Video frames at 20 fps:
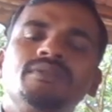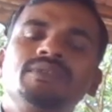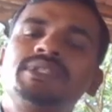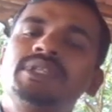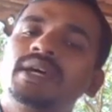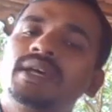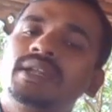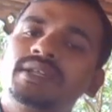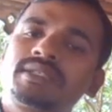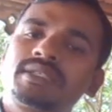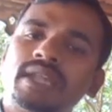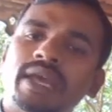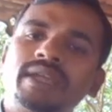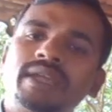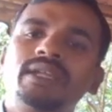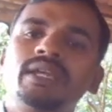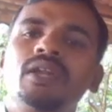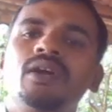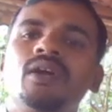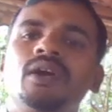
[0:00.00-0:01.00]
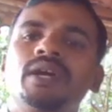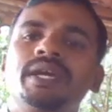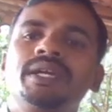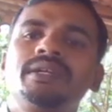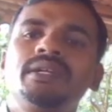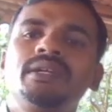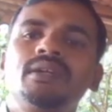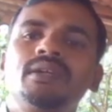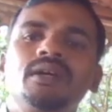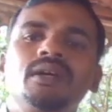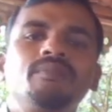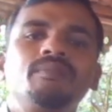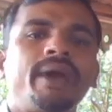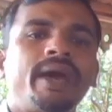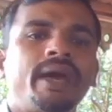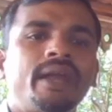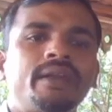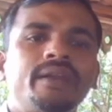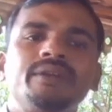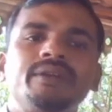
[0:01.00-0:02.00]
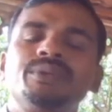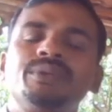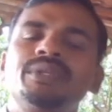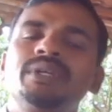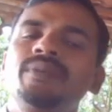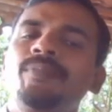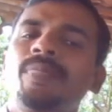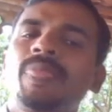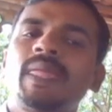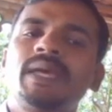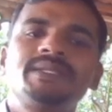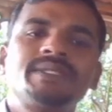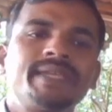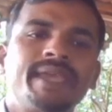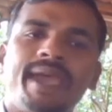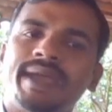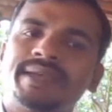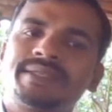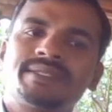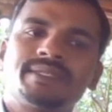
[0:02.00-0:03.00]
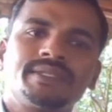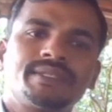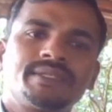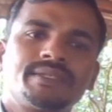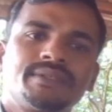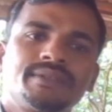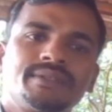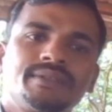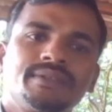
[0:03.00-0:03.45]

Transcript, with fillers: which are slightly elongated parallel to the C axis.